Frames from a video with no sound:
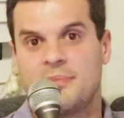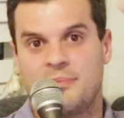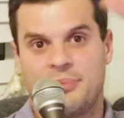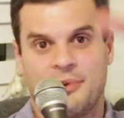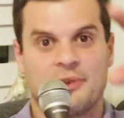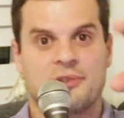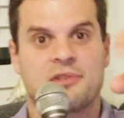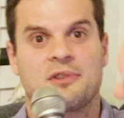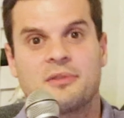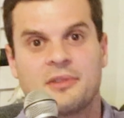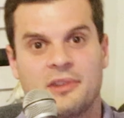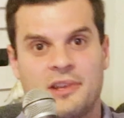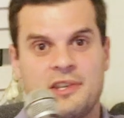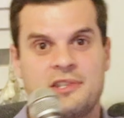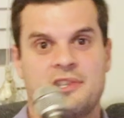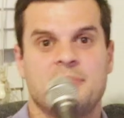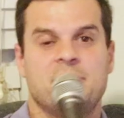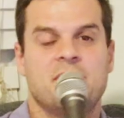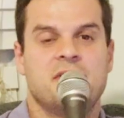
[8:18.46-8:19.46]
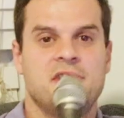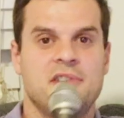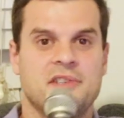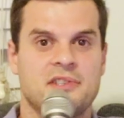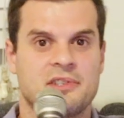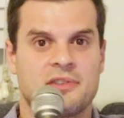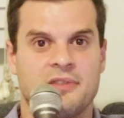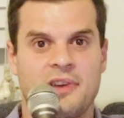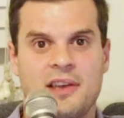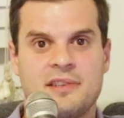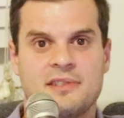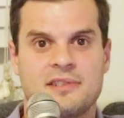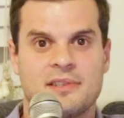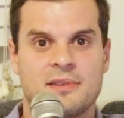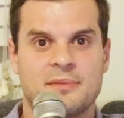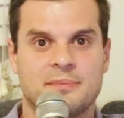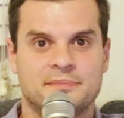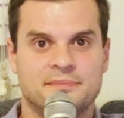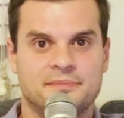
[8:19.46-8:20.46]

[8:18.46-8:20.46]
Personal relationship with Jesus Christ.